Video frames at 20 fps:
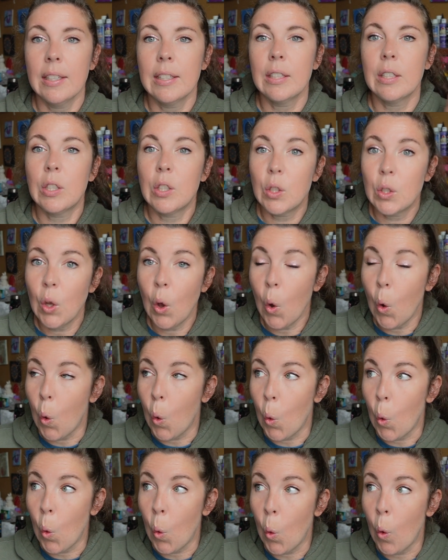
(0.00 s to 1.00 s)

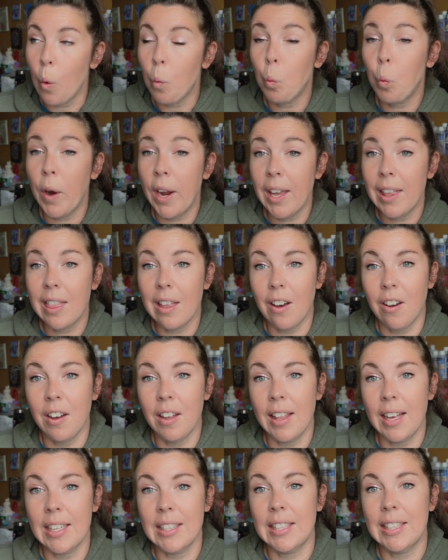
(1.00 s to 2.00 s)
So with
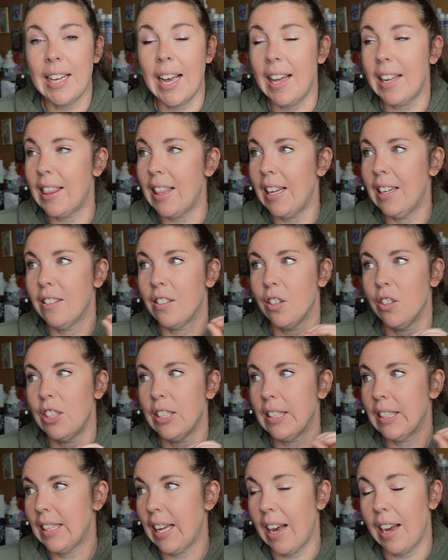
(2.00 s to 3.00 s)
all that said, things are
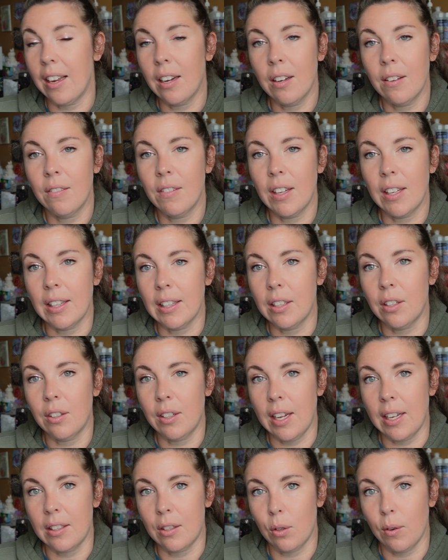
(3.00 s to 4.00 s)
just kind of a little
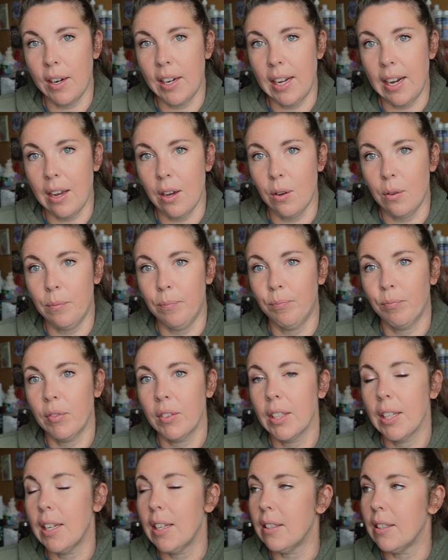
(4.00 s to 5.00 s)
nuts right now.
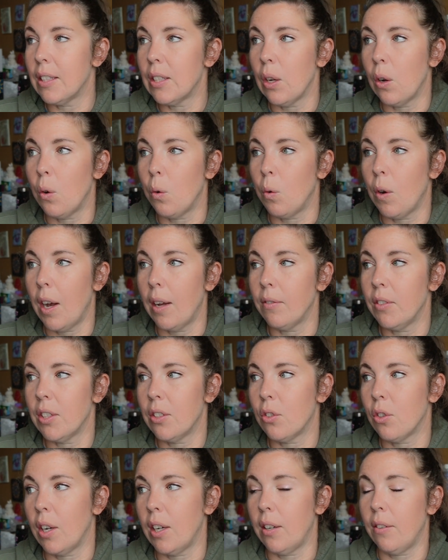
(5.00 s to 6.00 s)
And so I'm
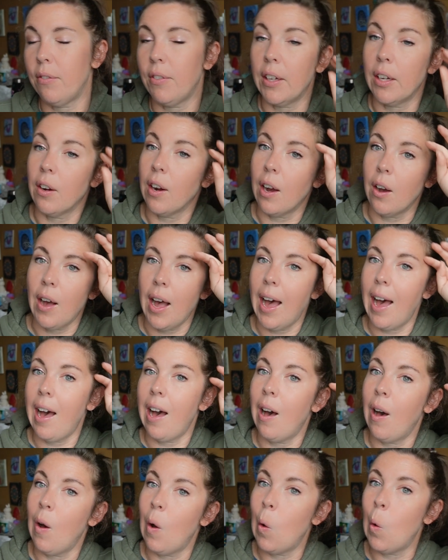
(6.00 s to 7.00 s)
just trying to figure out
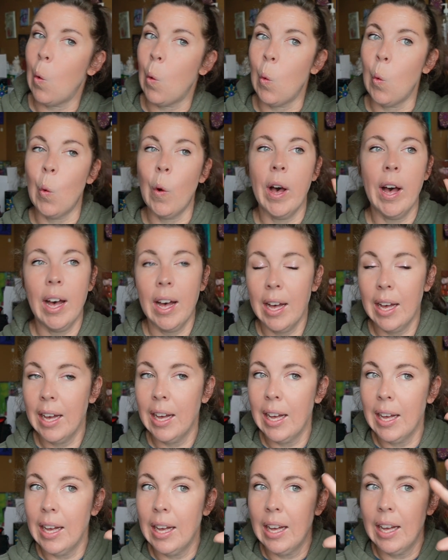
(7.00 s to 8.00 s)
how
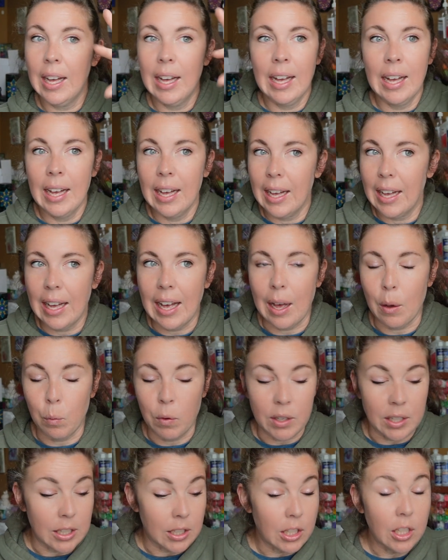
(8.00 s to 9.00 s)
I
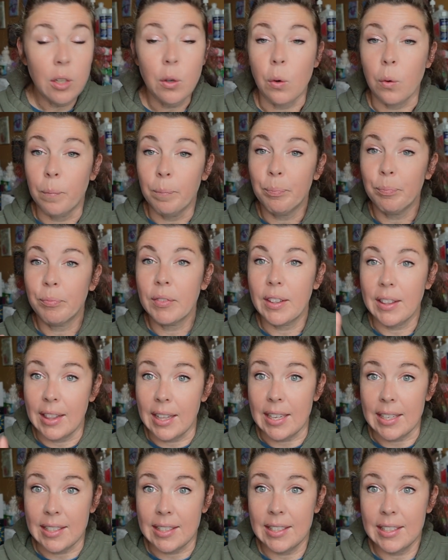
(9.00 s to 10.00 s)
want to do
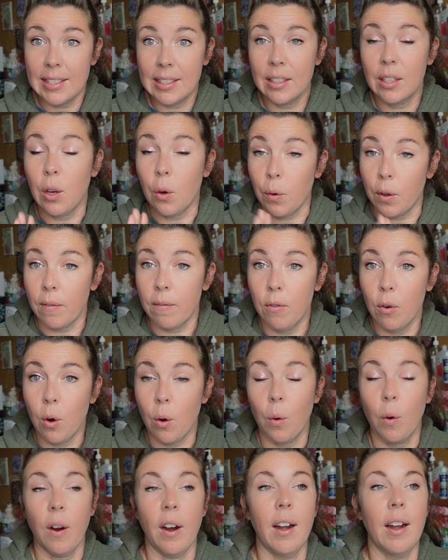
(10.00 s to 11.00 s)
this going
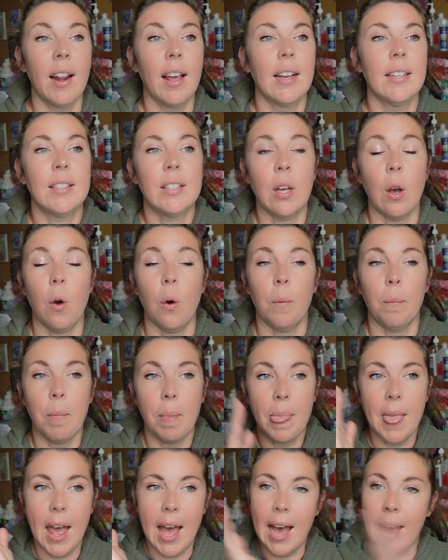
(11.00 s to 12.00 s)
forward. So
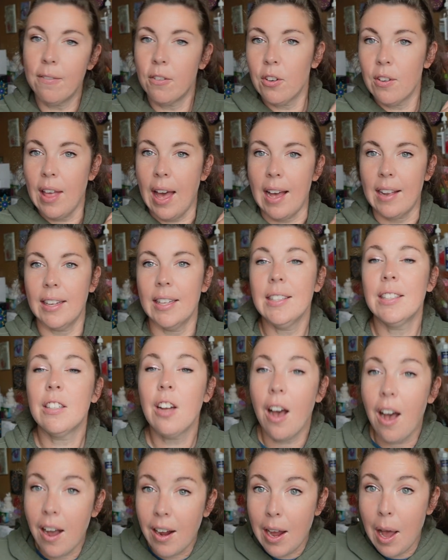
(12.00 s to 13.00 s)
after that, let's
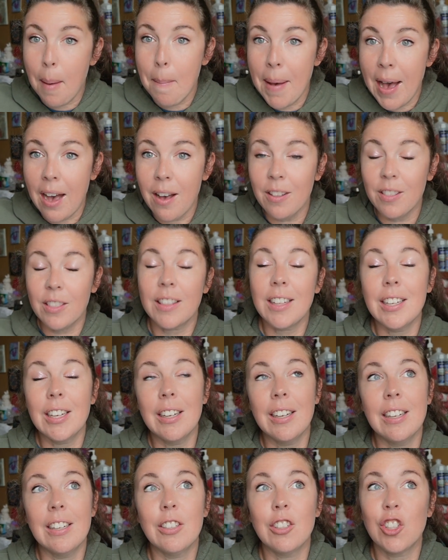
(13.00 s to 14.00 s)
talk about
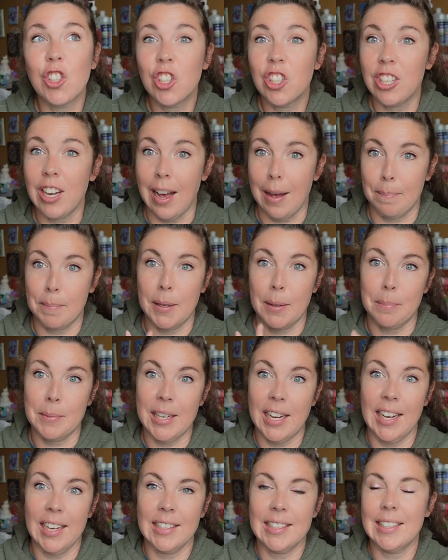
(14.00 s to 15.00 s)
the shop
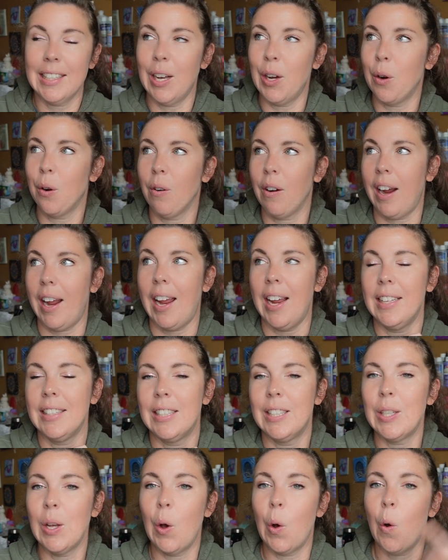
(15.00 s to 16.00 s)
update. All right,
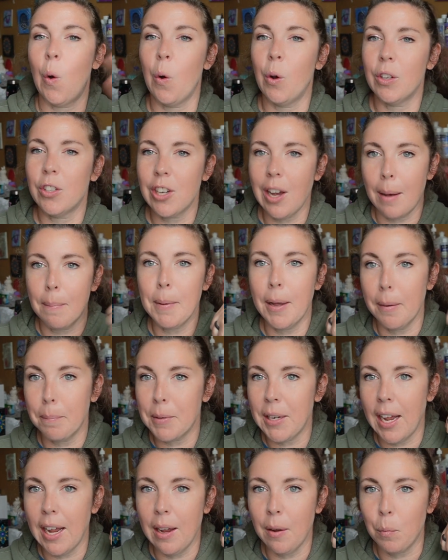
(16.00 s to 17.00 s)
so shop
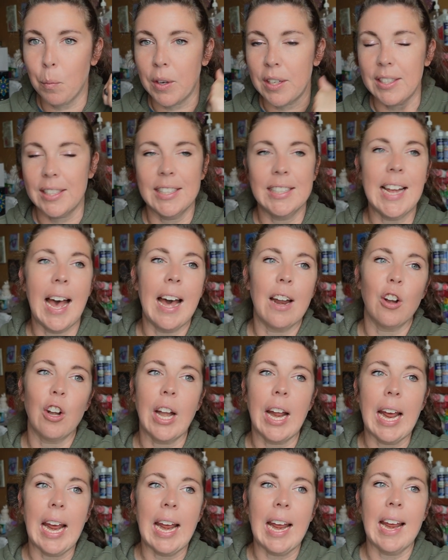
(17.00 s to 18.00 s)
update was
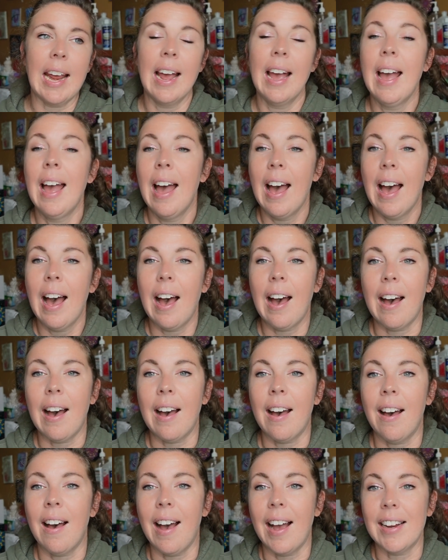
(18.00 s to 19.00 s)
Saturday.
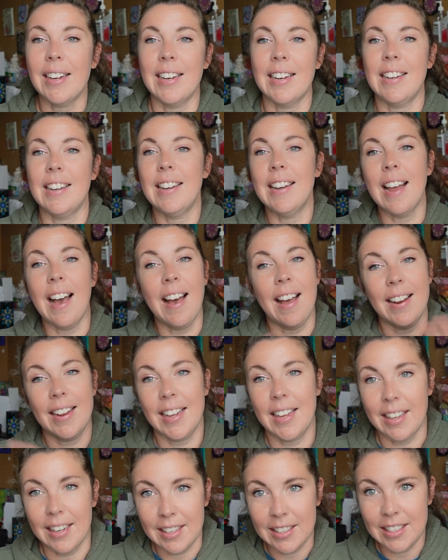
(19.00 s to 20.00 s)
I did not
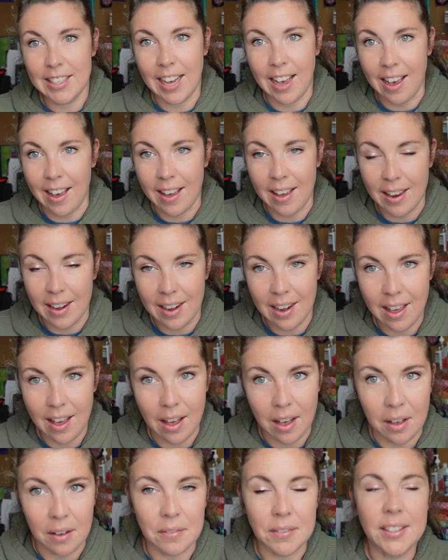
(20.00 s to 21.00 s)
get a ton
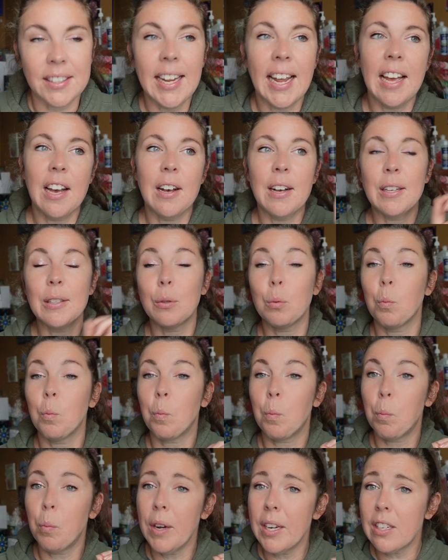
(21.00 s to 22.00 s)
of sales,
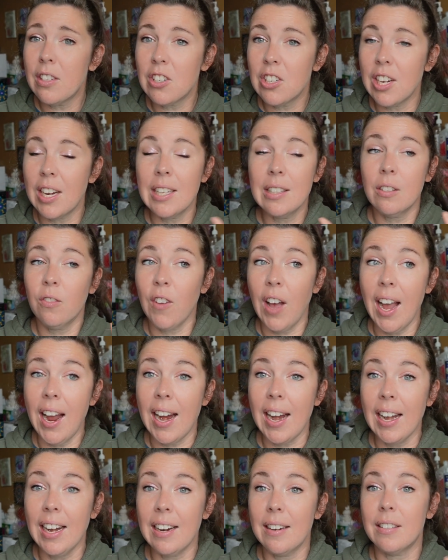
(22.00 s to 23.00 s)
which is
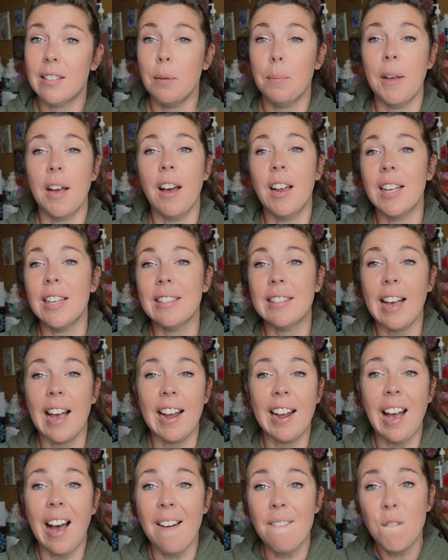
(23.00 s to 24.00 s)
fine. To be honest, I
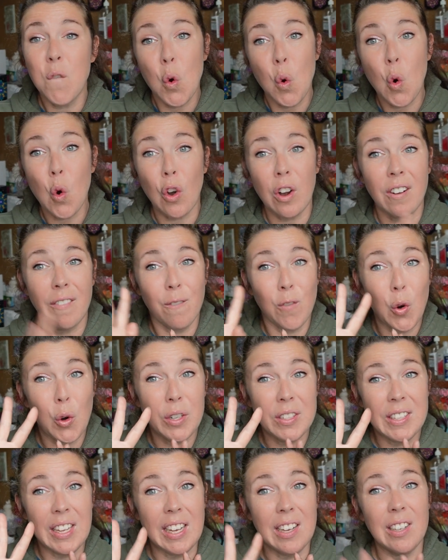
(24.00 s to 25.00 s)
got four
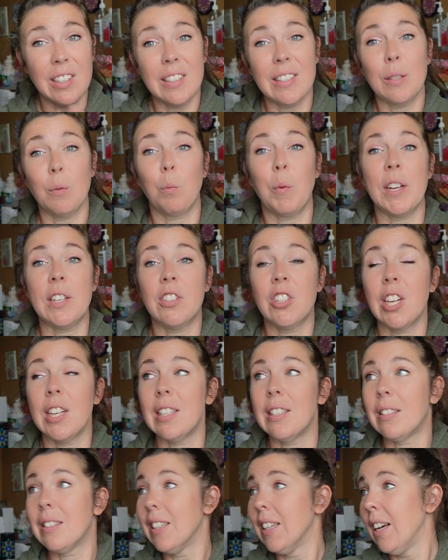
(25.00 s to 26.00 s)
sales, which
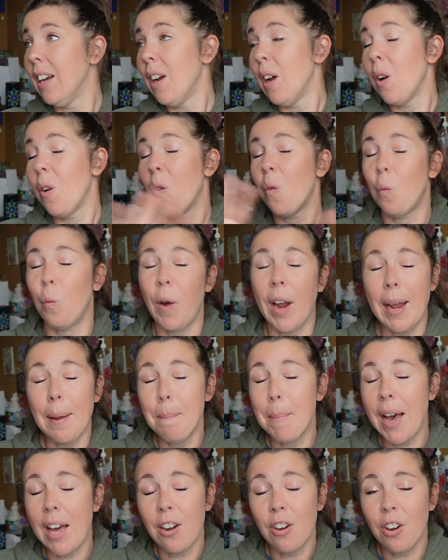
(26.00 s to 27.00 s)
is way
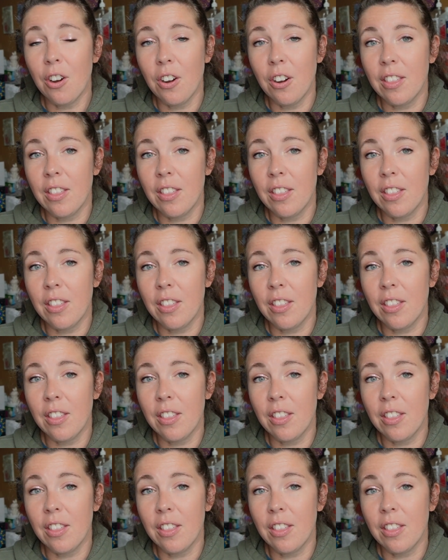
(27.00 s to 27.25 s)
better